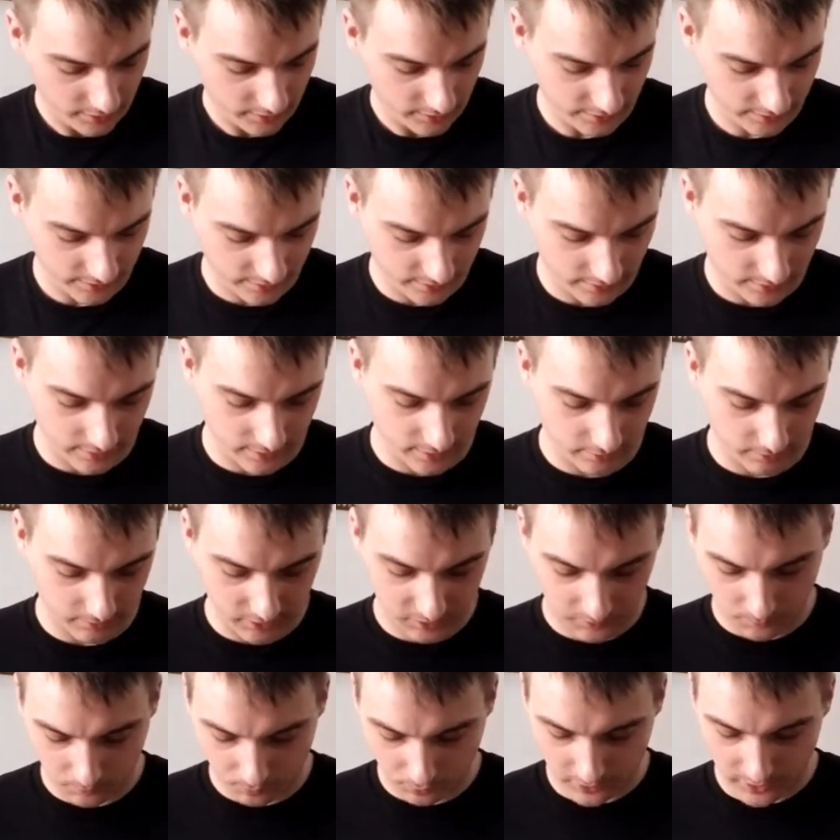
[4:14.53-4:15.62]
And what's
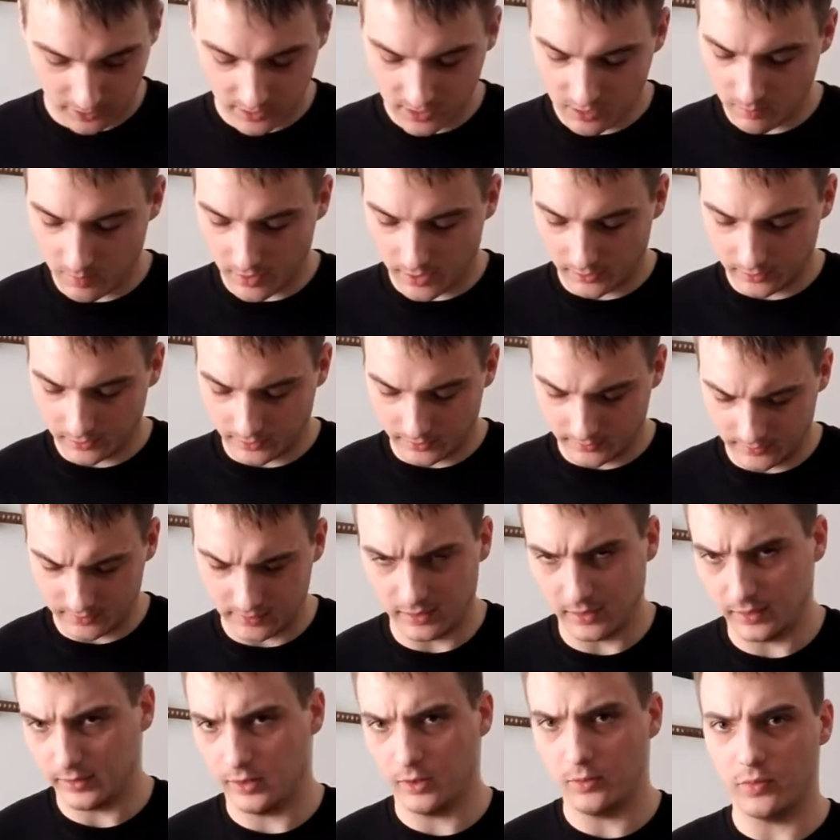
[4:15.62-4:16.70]
pretty neat about it, I did
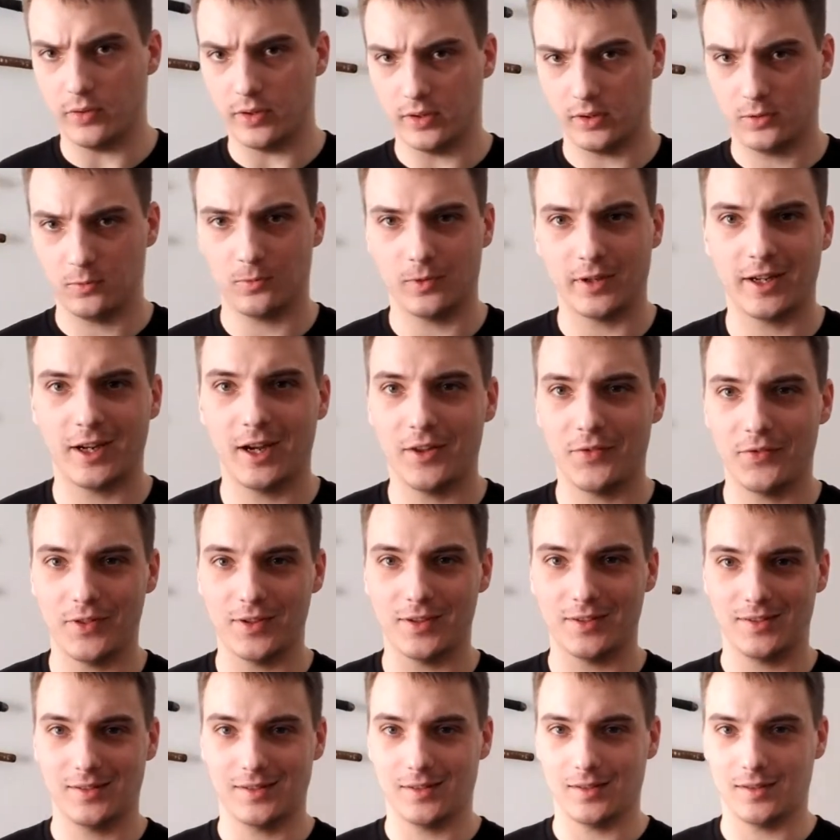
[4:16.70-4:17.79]
not know this when I got
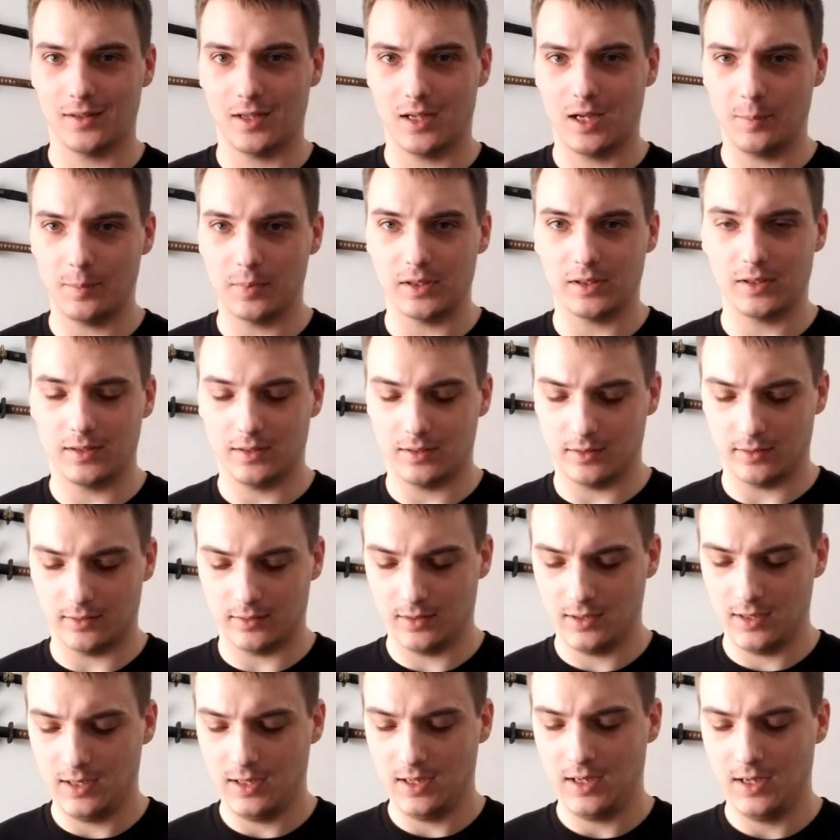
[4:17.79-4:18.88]
this optic, is
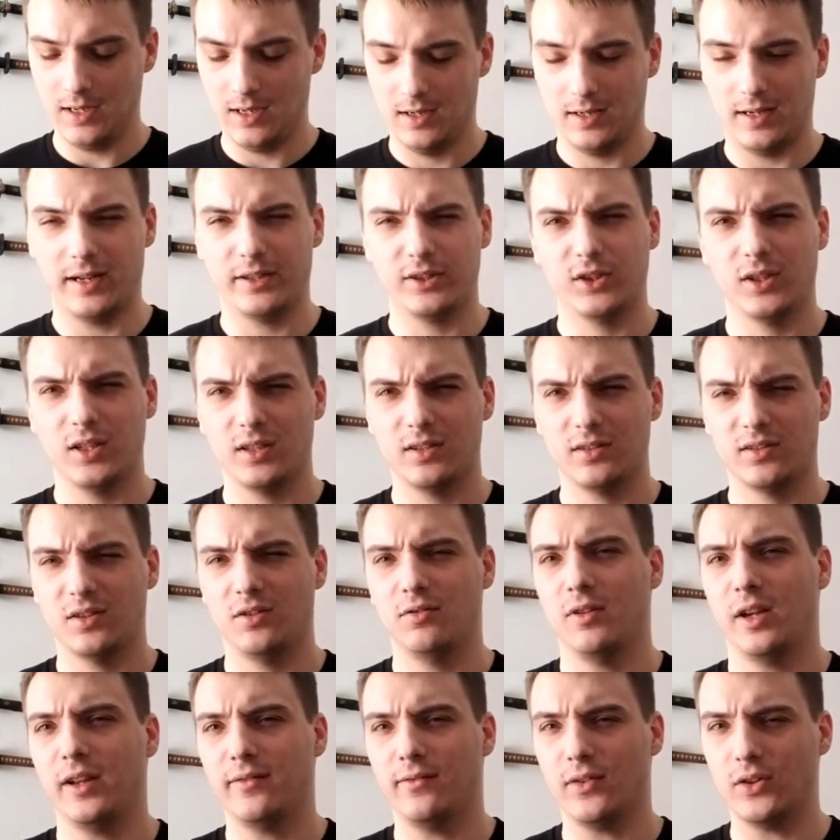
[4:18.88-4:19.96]
it actually has 2
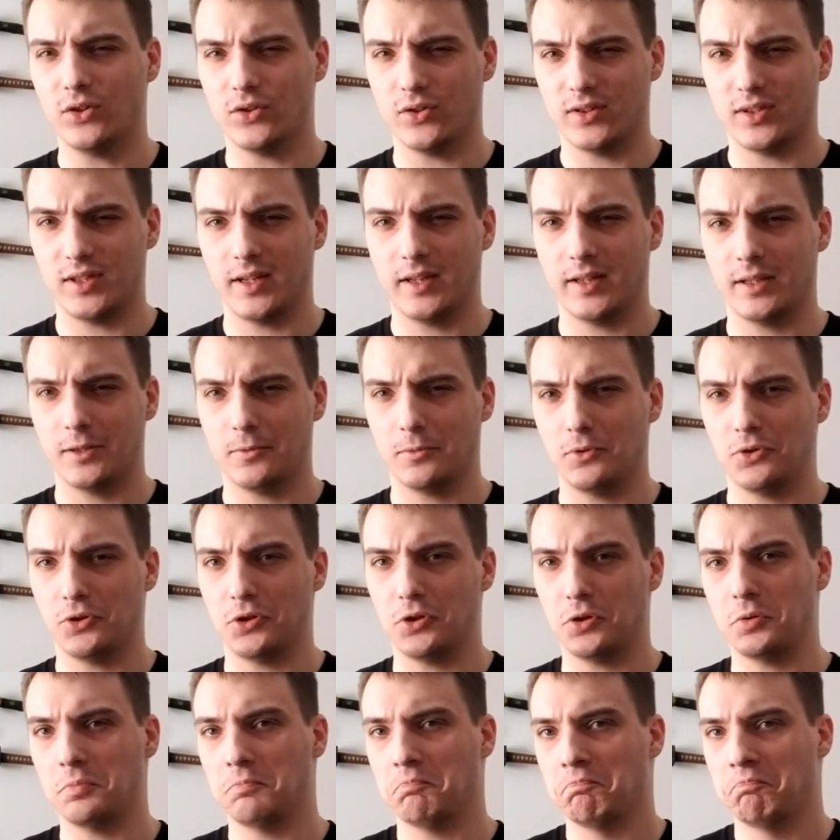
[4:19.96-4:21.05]
night vision settings, which
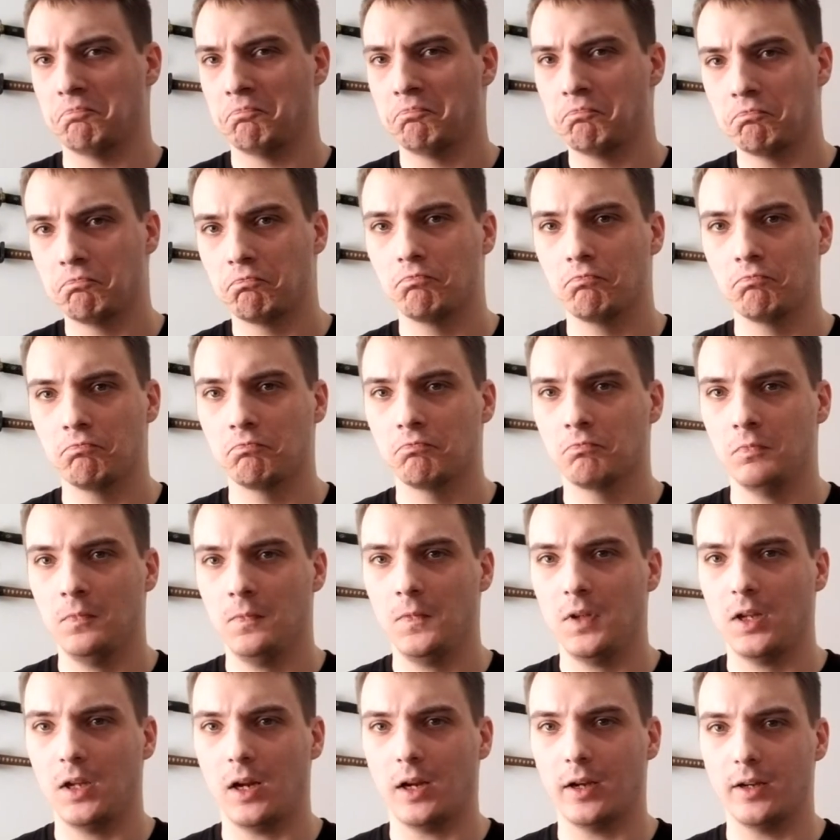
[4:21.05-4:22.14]
is
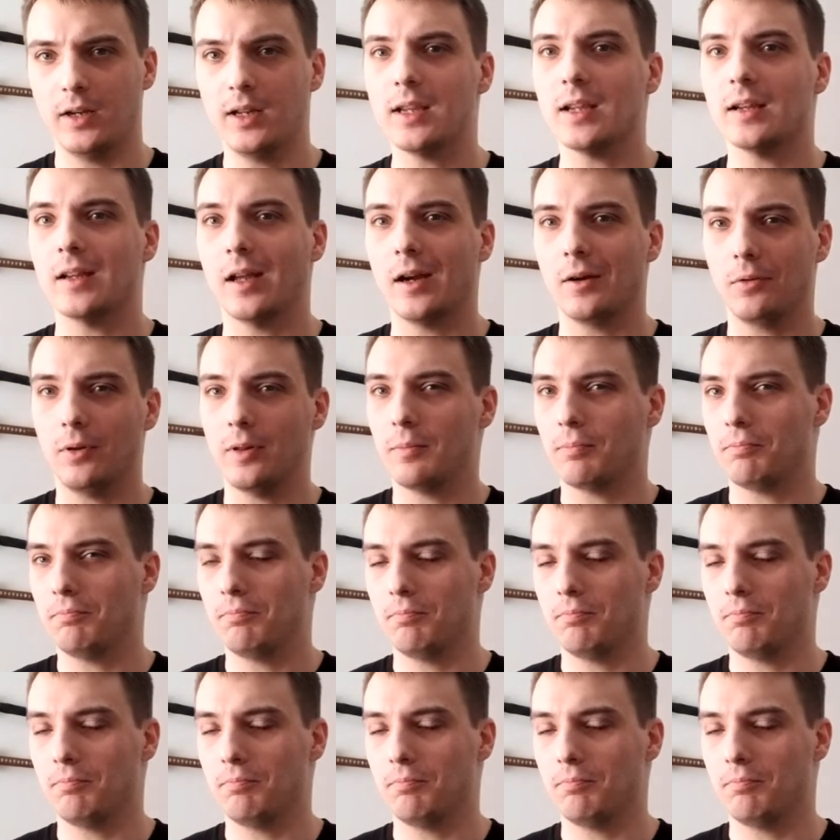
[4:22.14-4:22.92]
kind of neat. Not really